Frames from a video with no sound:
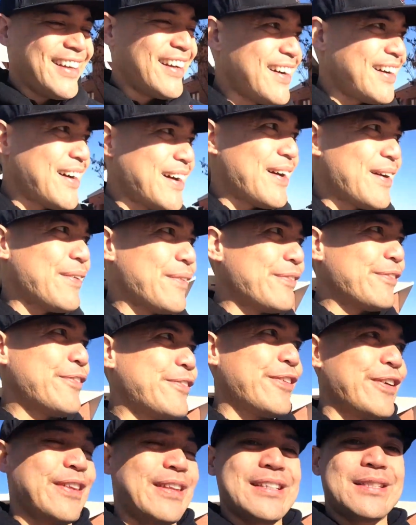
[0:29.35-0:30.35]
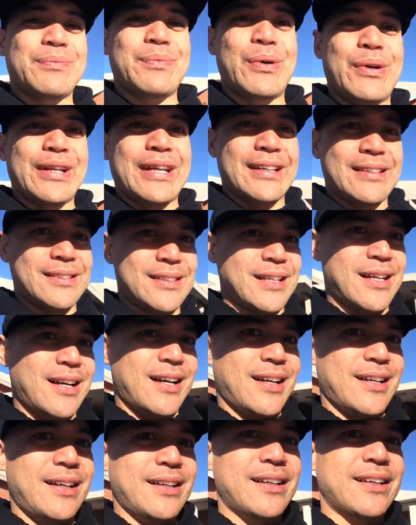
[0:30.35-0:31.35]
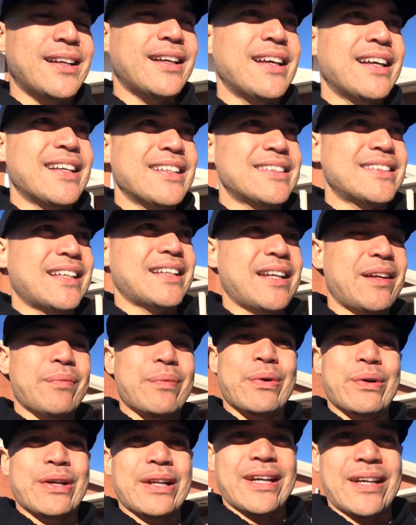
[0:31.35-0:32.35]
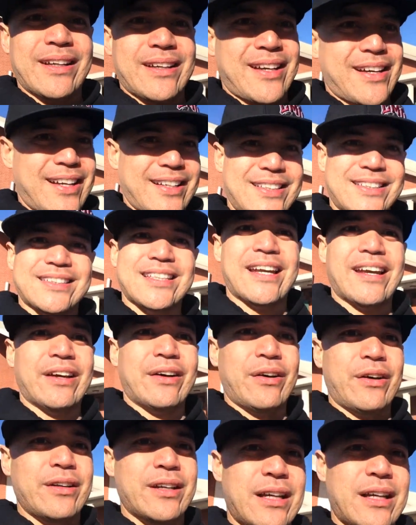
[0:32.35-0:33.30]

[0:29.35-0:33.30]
for this morning's Sunday morning sale,